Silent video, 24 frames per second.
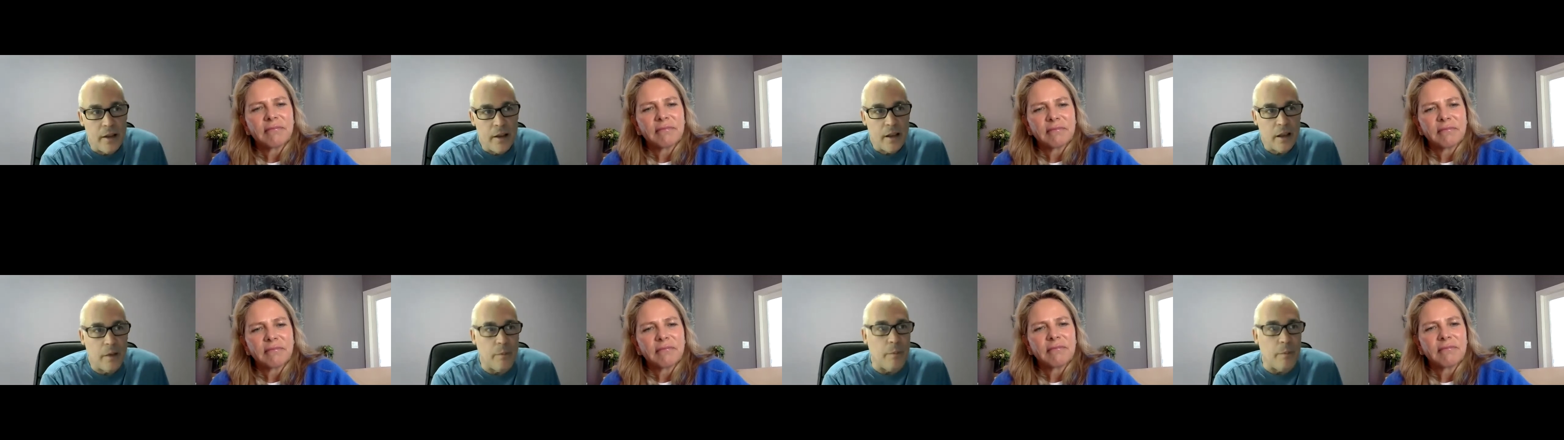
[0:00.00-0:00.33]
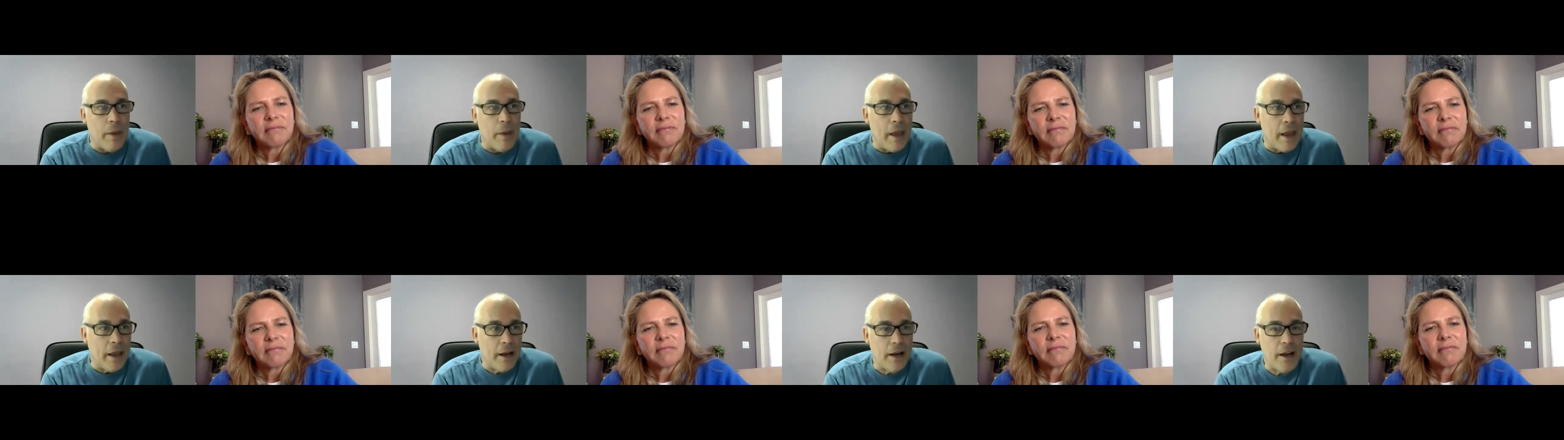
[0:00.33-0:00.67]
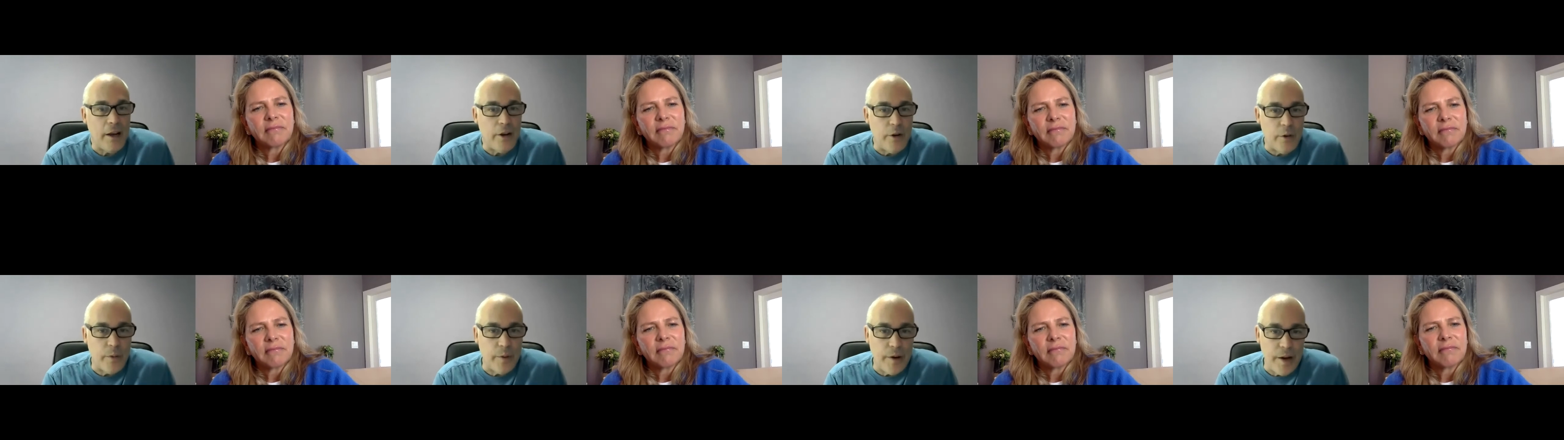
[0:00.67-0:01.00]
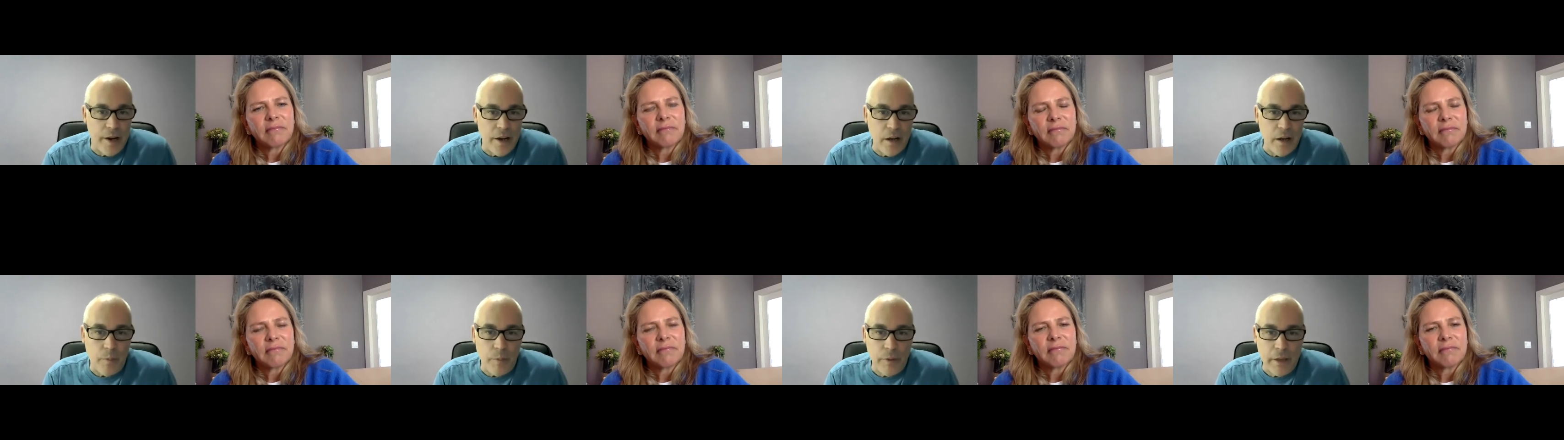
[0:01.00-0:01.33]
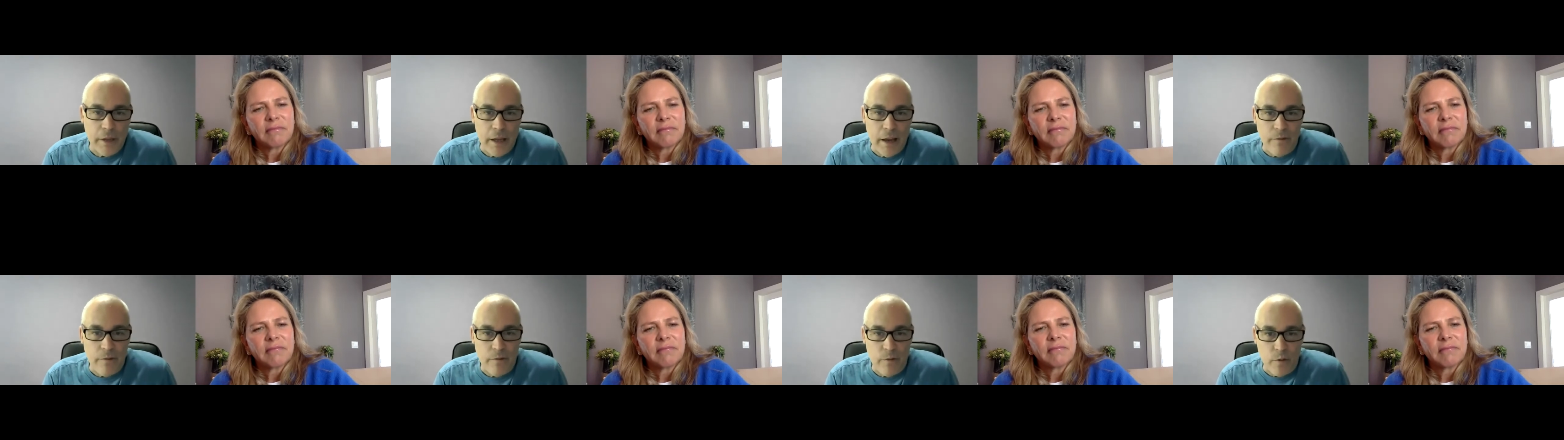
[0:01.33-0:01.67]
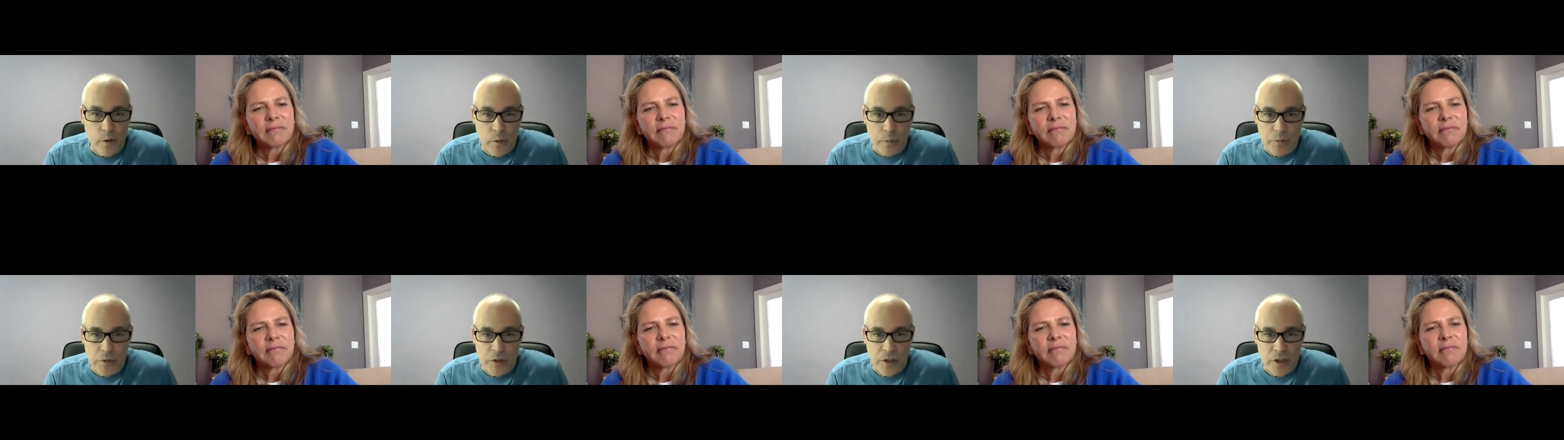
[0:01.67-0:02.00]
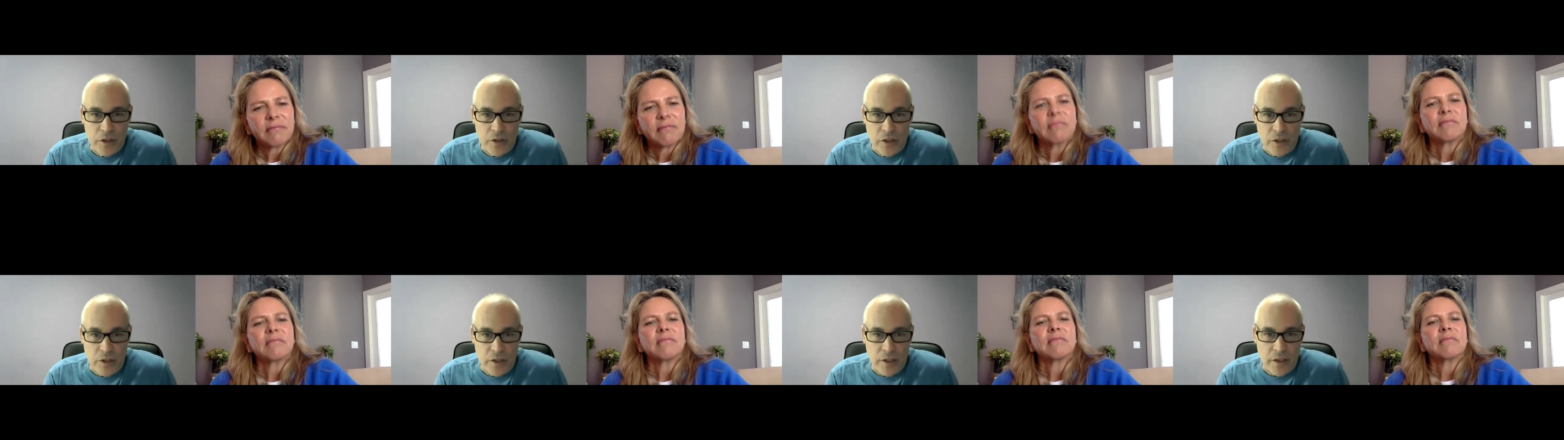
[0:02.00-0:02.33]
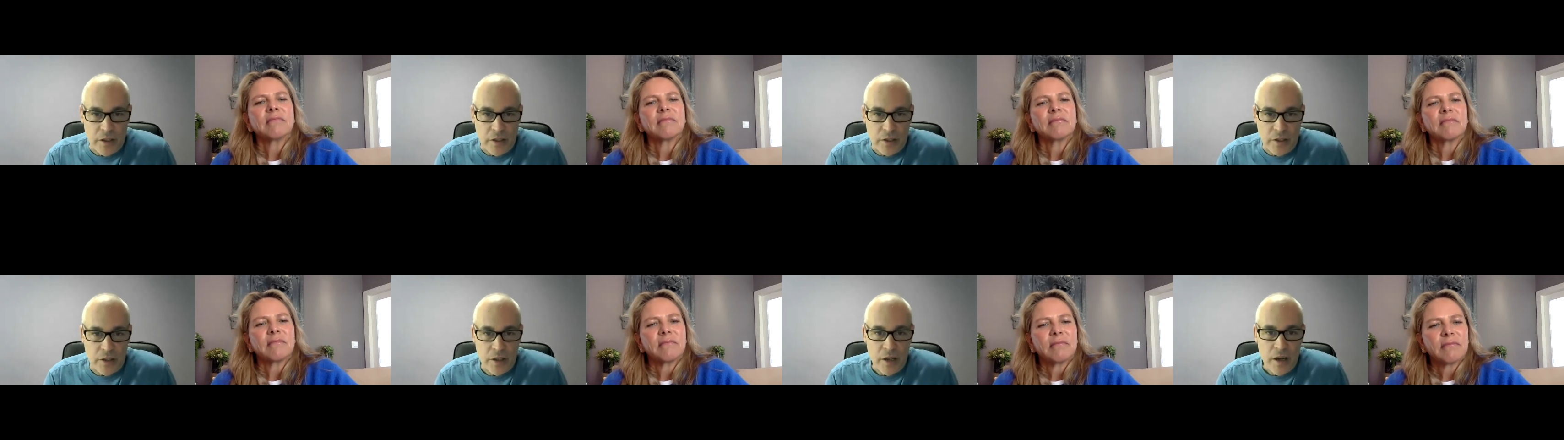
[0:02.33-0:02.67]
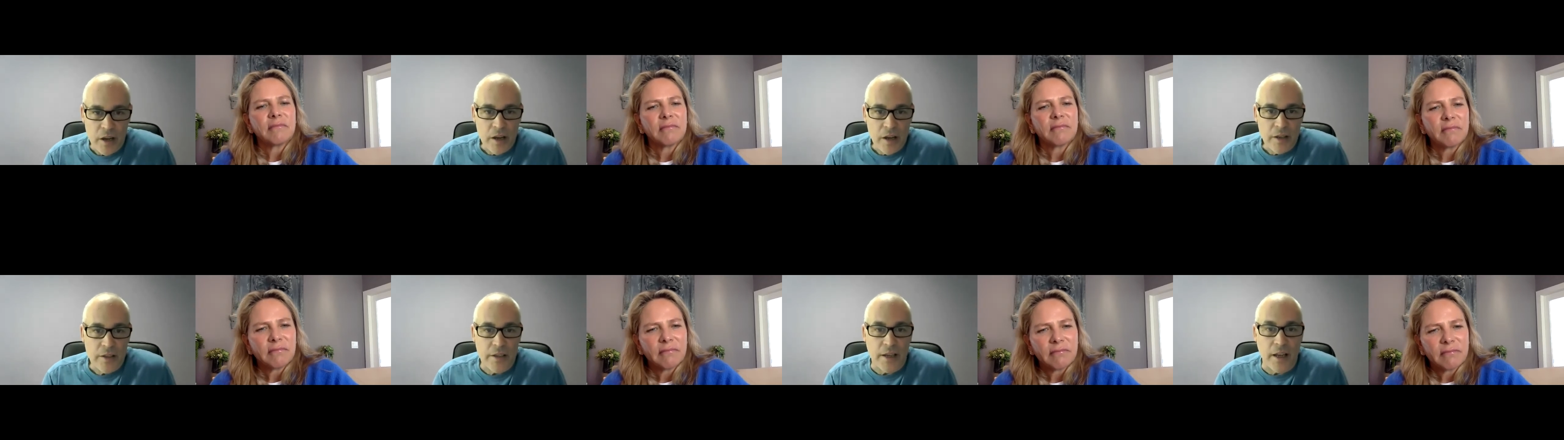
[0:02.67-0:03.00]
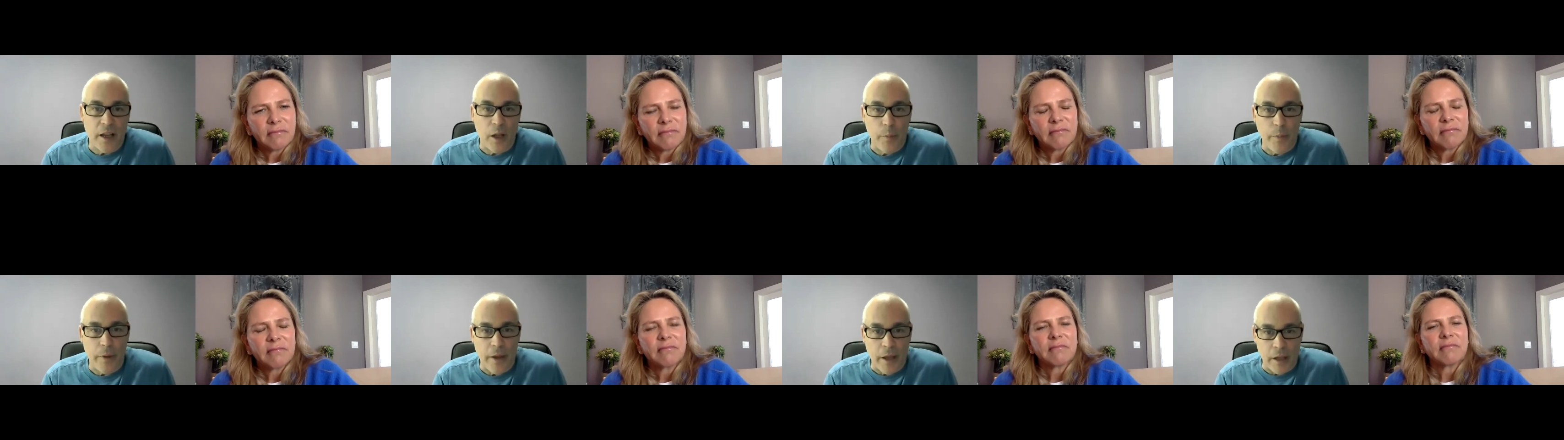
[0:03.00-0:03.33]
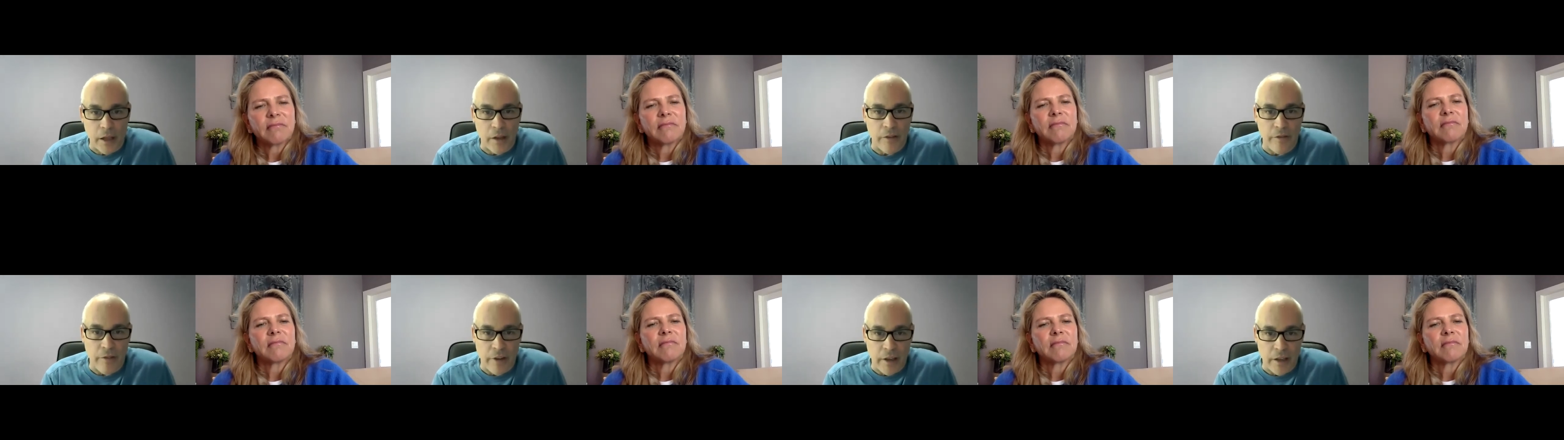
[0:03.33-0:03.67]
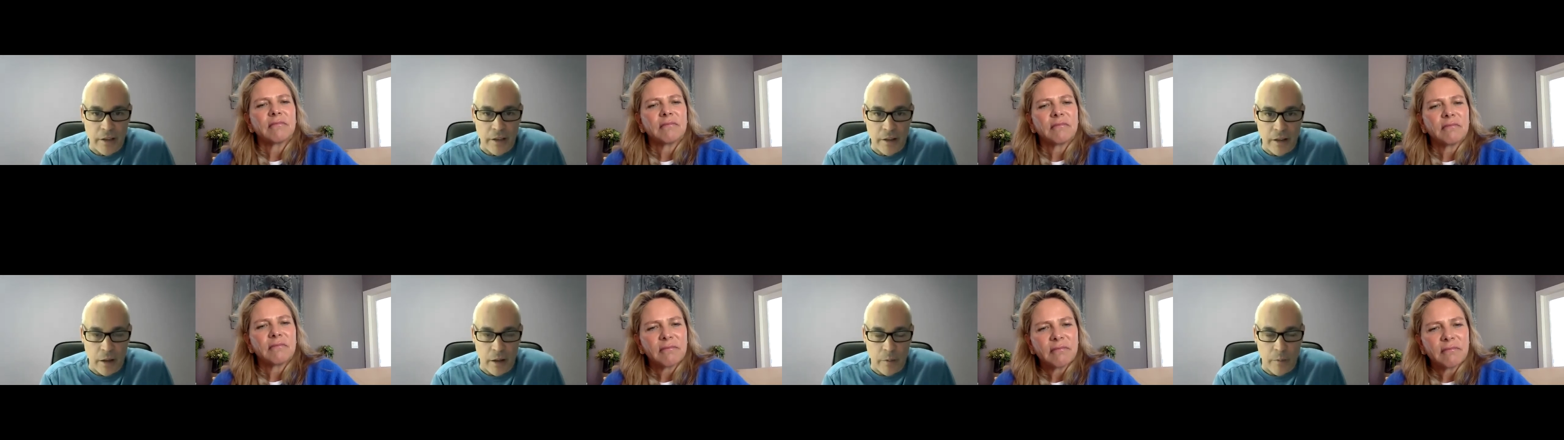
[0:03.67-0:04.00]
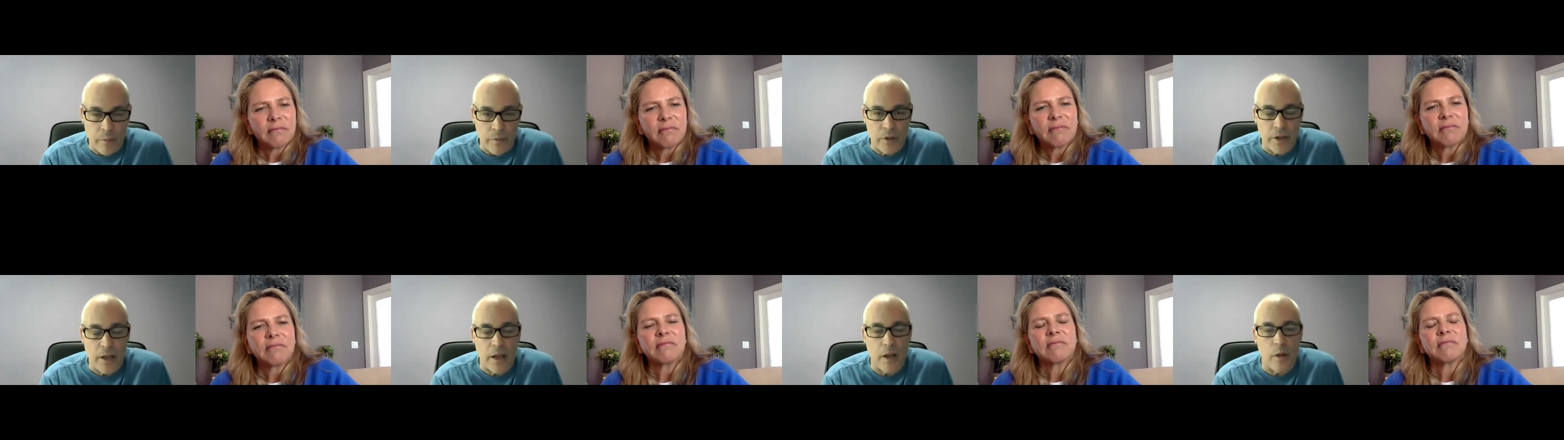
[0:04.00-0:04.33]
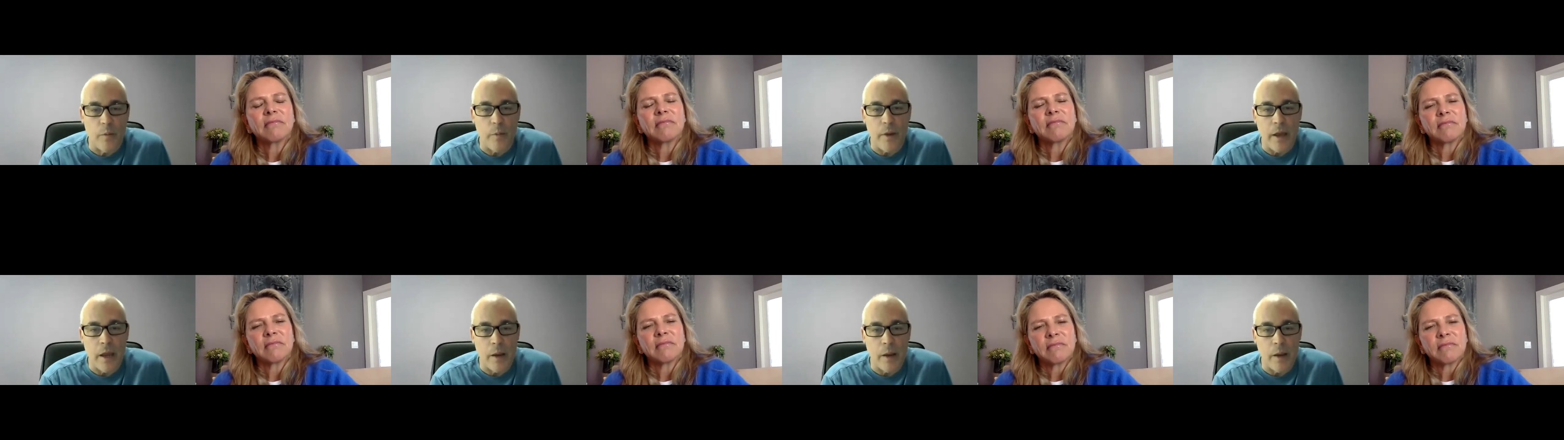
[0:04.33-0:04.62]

Speaker 1: a man had created a platform such as this to help elevate them, to help mm-hmm.